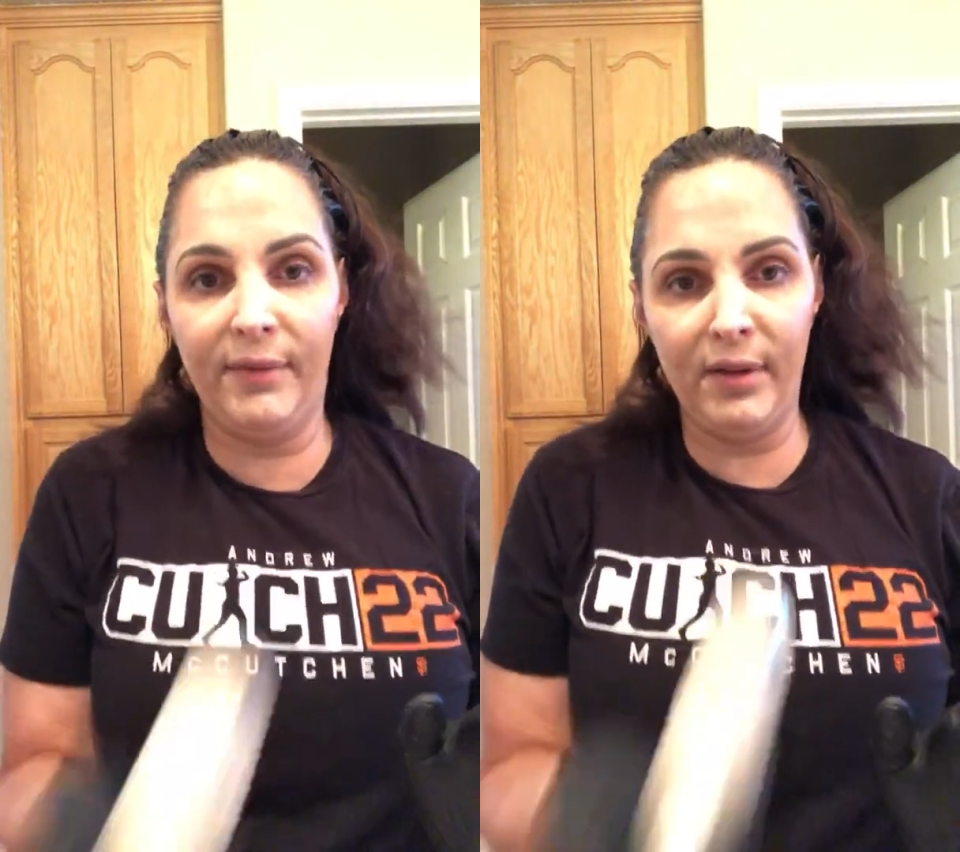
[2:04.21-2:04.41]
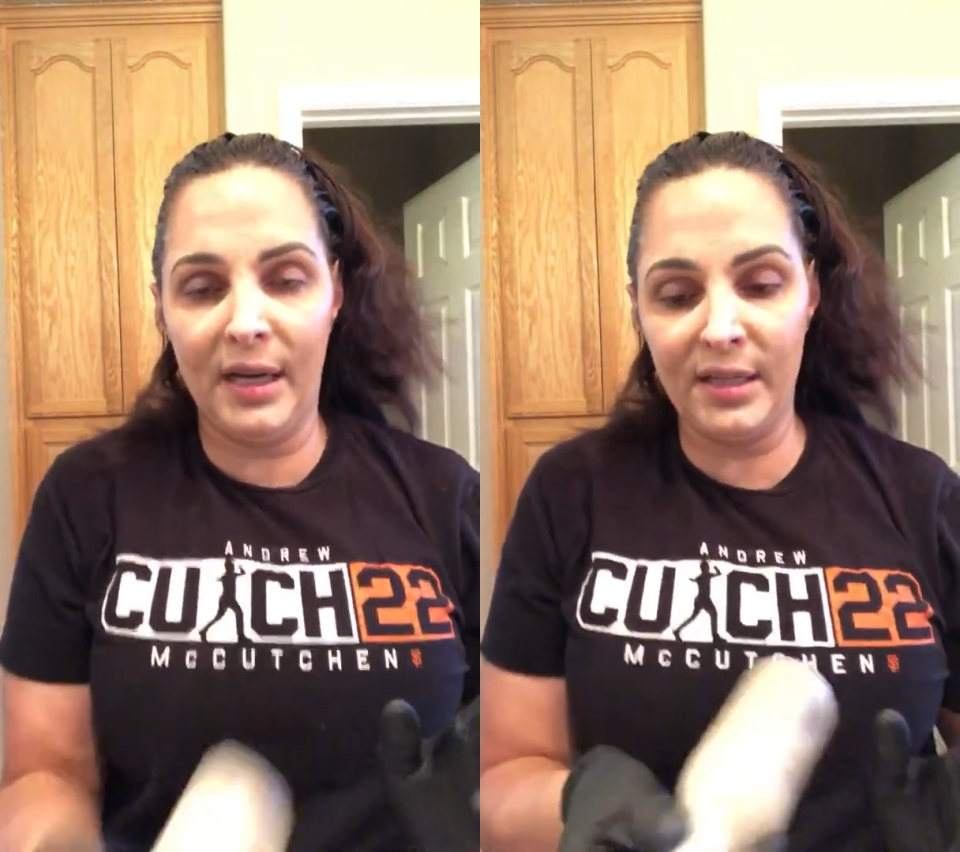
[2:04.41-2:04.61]

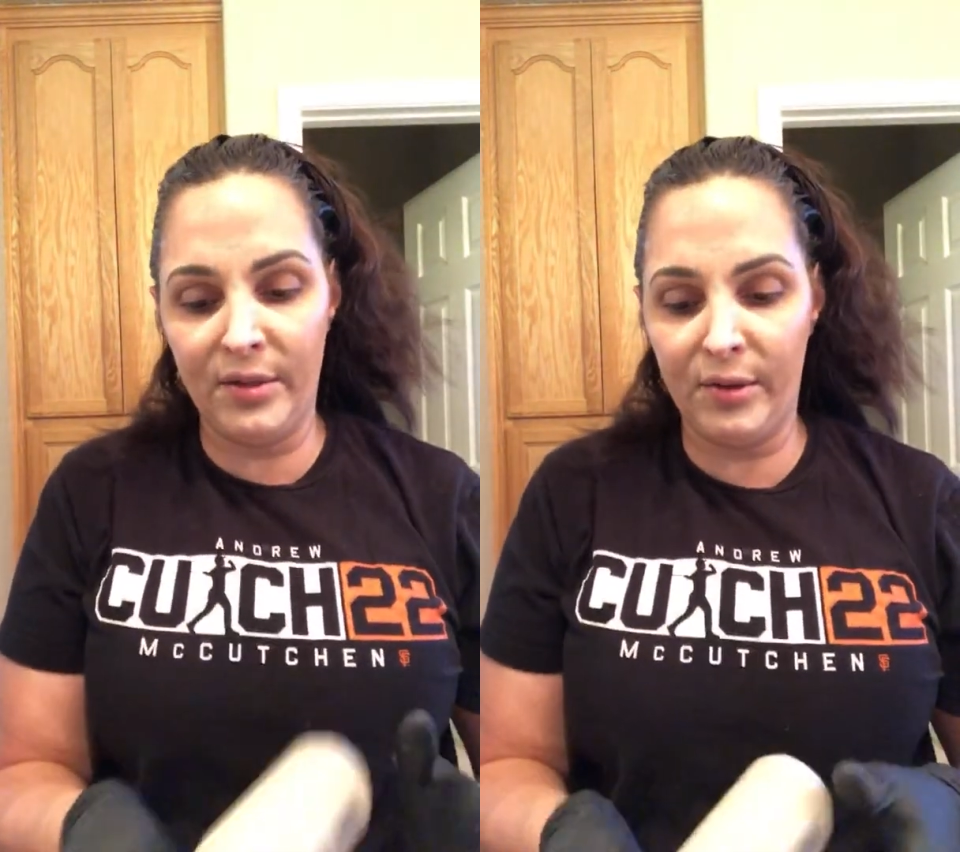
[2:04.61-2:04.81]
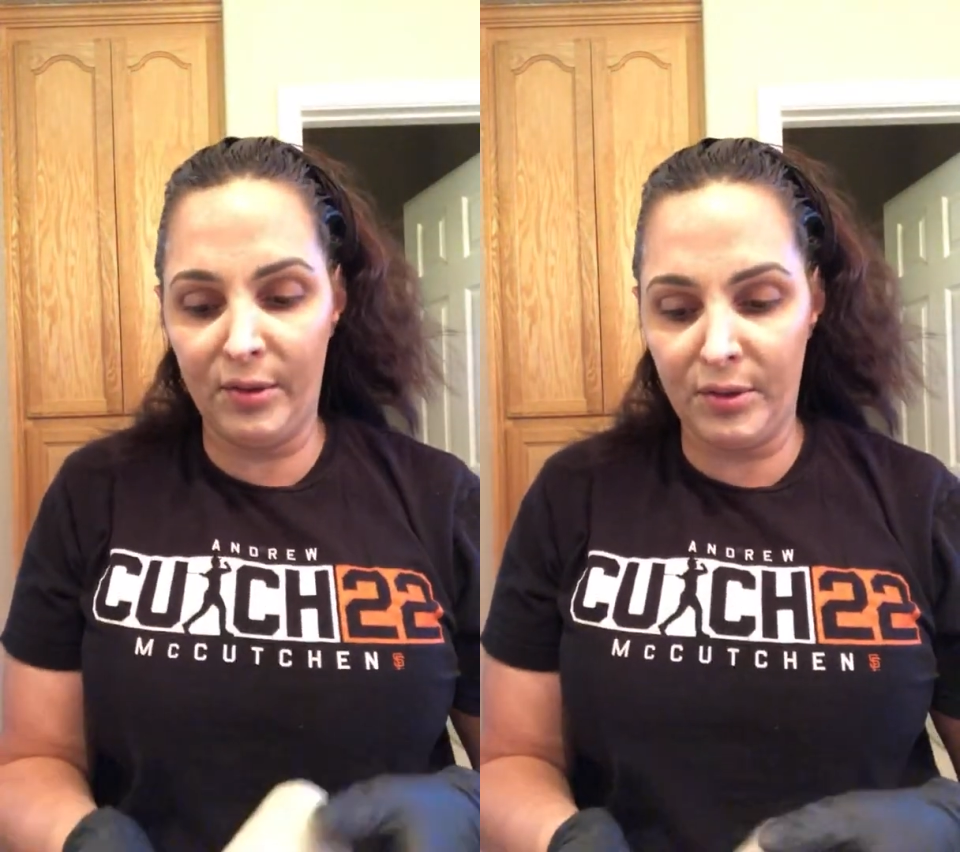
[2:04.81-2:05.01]
if you guys
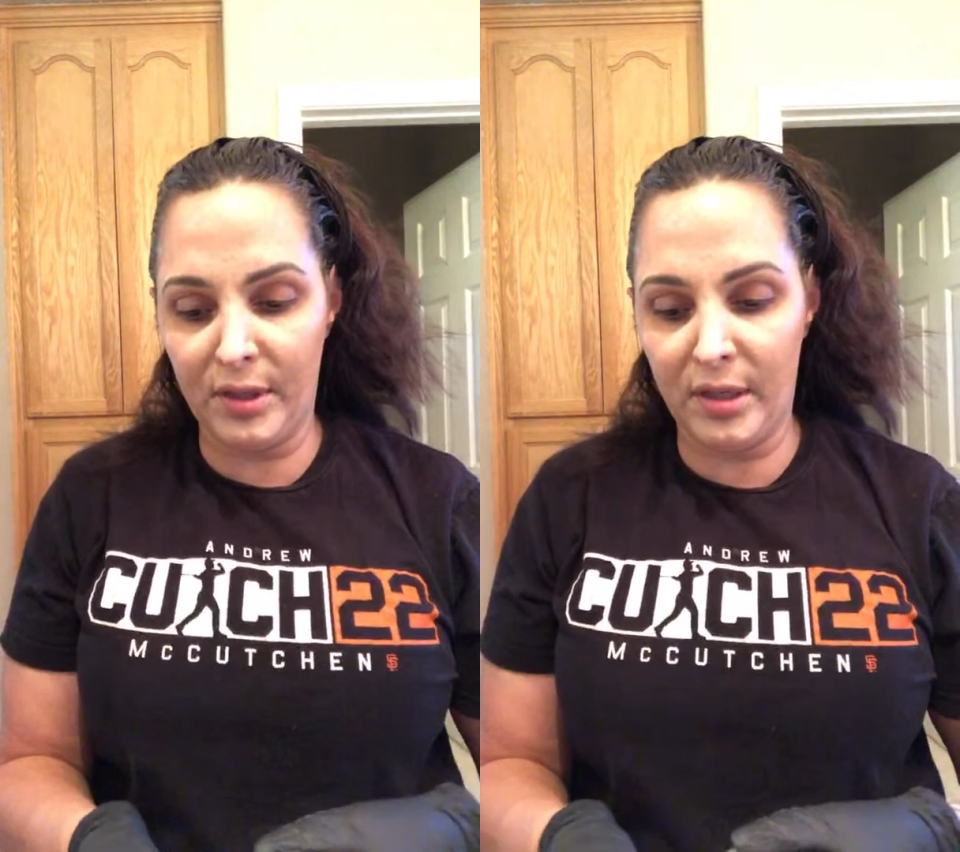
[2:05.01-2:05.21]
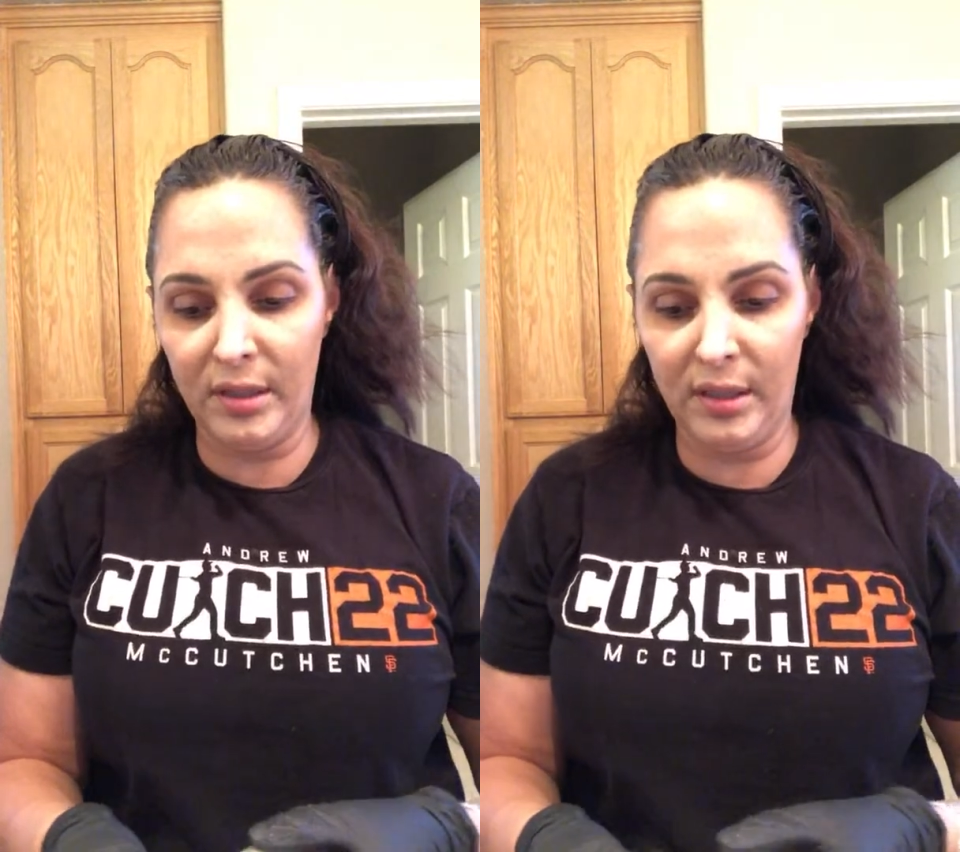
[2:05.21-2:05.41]
know what those
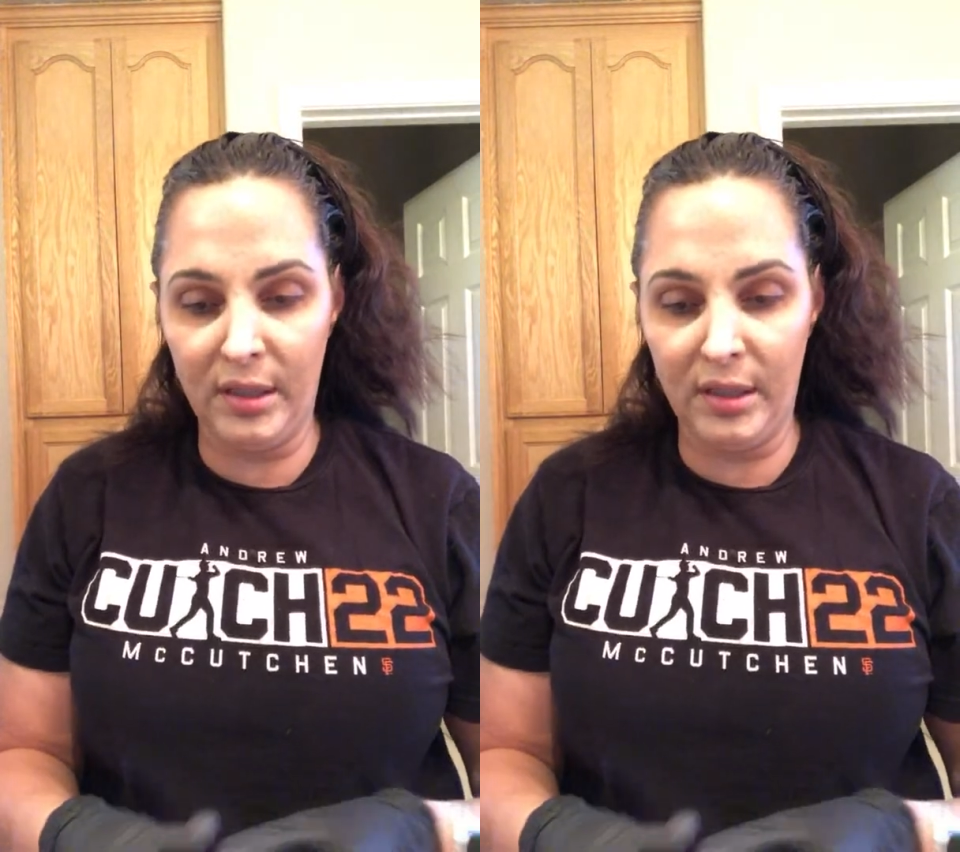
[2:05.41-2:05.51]
are.